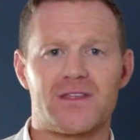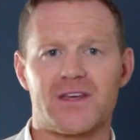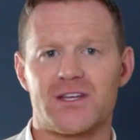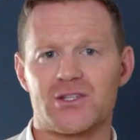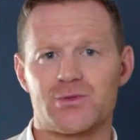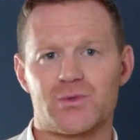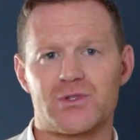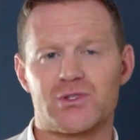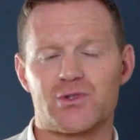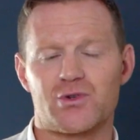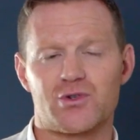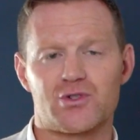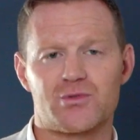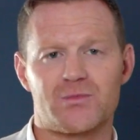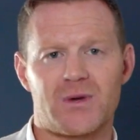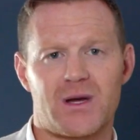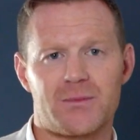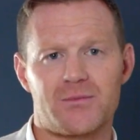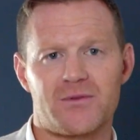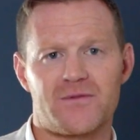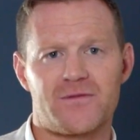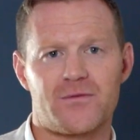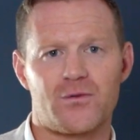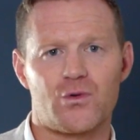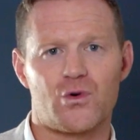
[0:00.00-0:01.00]
things we talked
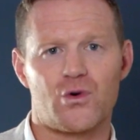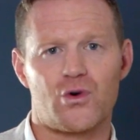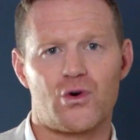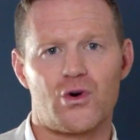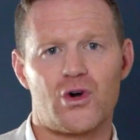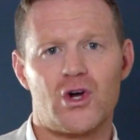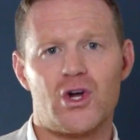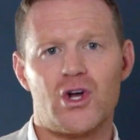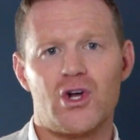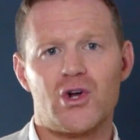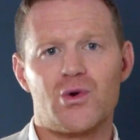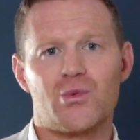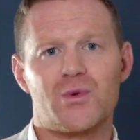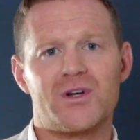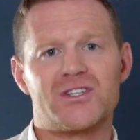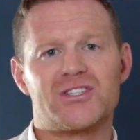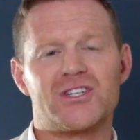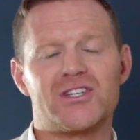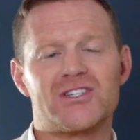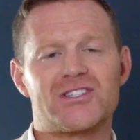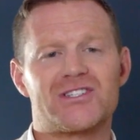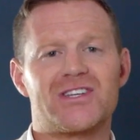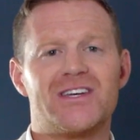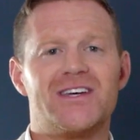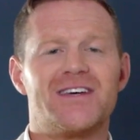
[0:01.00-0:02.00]
about before,
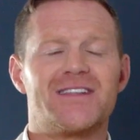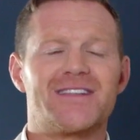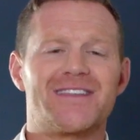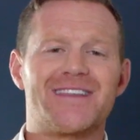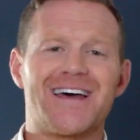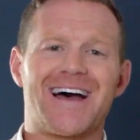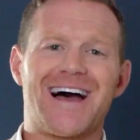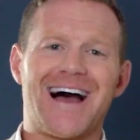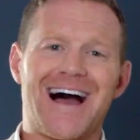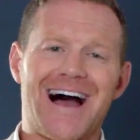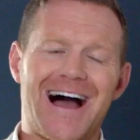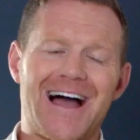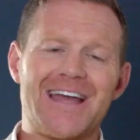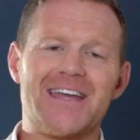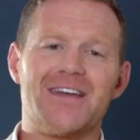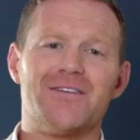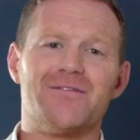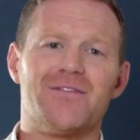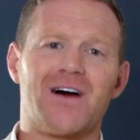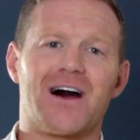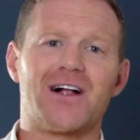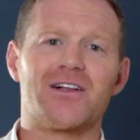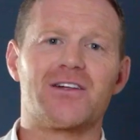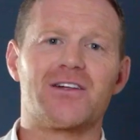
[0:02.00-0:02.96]
which is the higher